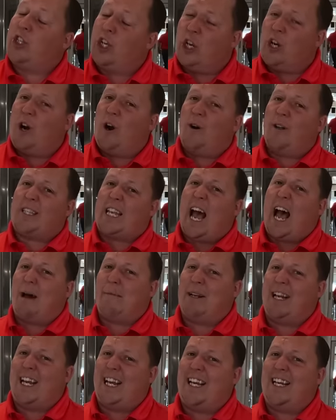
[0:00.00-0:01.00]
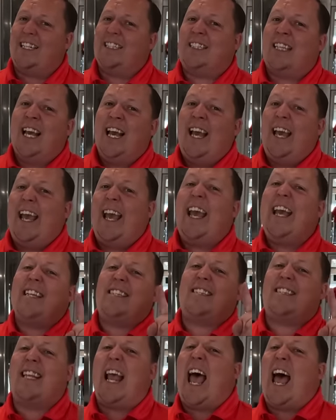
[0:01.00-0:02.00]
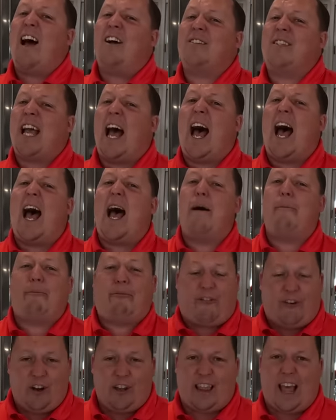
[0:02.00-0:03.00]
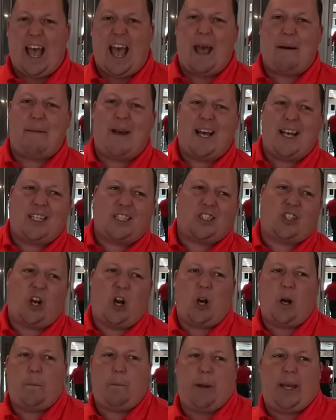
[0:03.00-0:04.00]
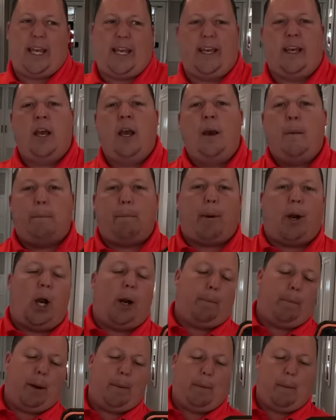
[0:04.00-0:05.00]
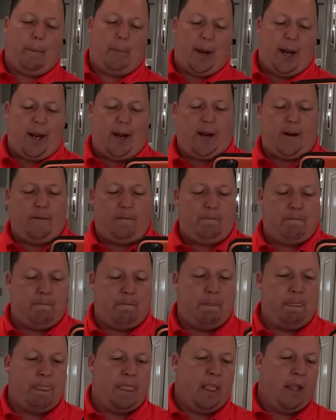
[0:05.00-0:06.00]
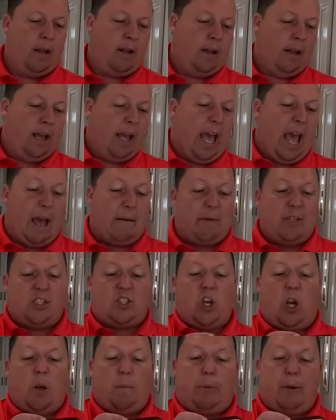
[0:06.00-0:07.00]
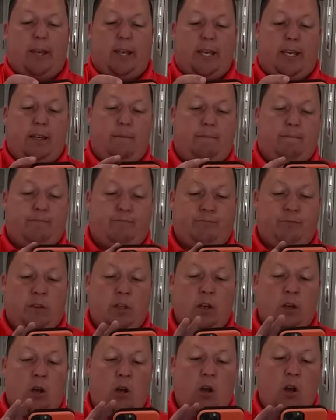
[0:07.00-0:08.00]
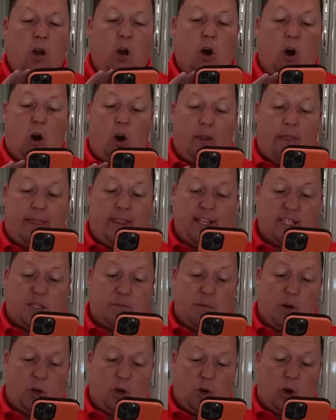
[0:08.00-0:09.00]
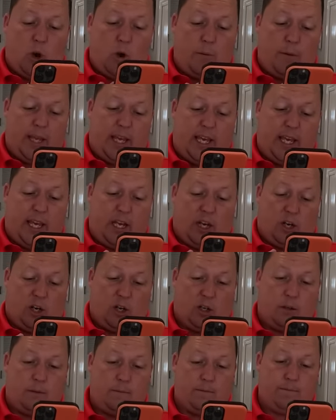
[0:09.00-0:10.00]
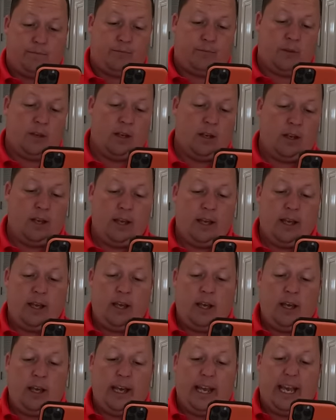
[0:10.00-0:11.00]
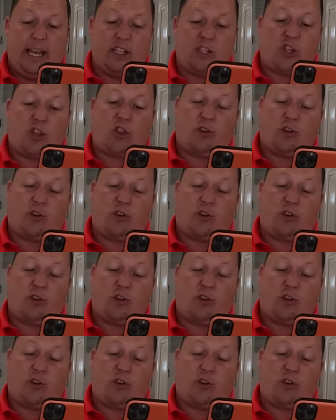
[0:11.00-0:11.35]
do you know what time it is? It's, it's now time for the MSRP. Burr, burr, burr, MSRP on this motorhome here is